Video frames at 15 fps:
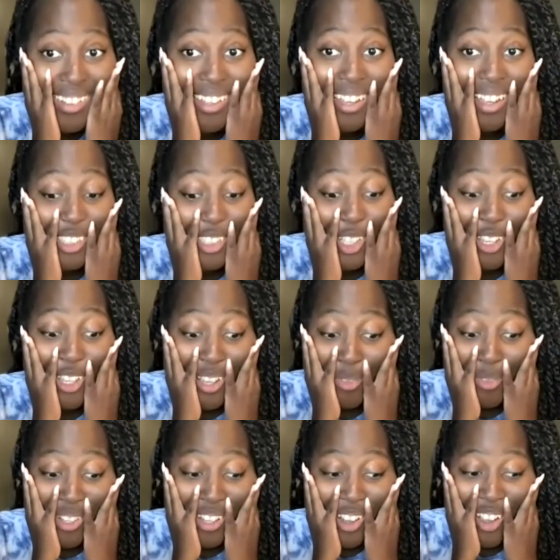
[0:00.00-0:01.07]
I don't know if
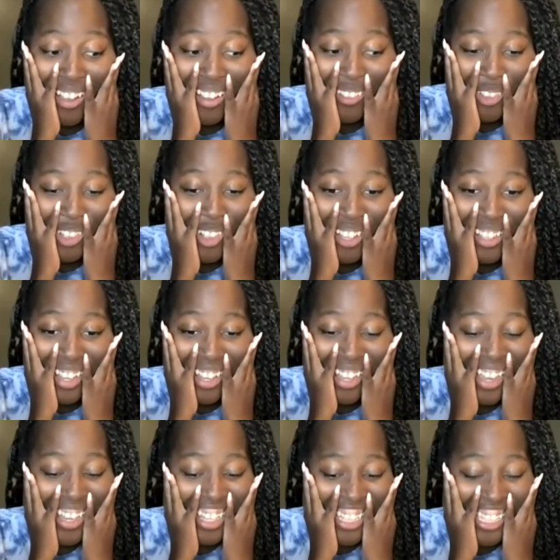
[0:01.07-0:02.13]
we got that
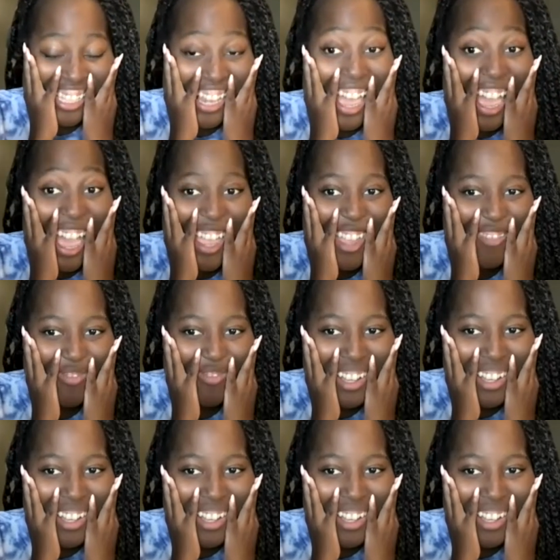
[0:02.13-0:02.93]
kind of time.